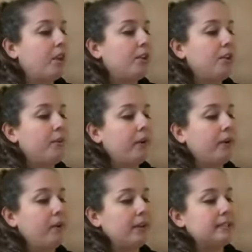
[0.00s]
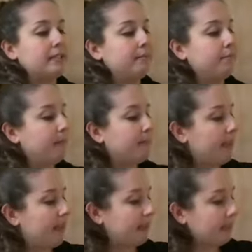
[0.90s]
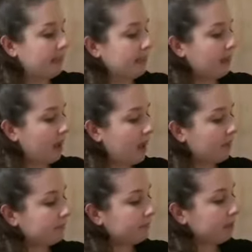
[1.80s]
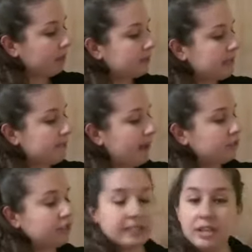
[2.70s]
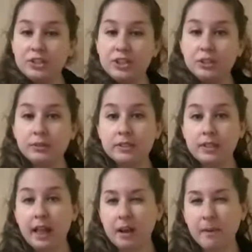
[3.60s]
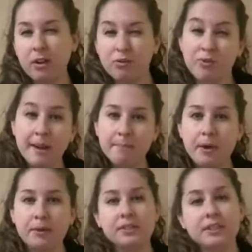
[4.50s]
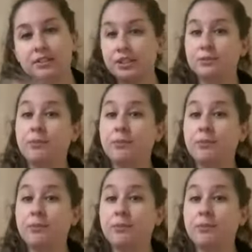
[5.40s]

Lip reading: You are going to be making, St. Patrick's Day too. It's a lot about rainbows because there's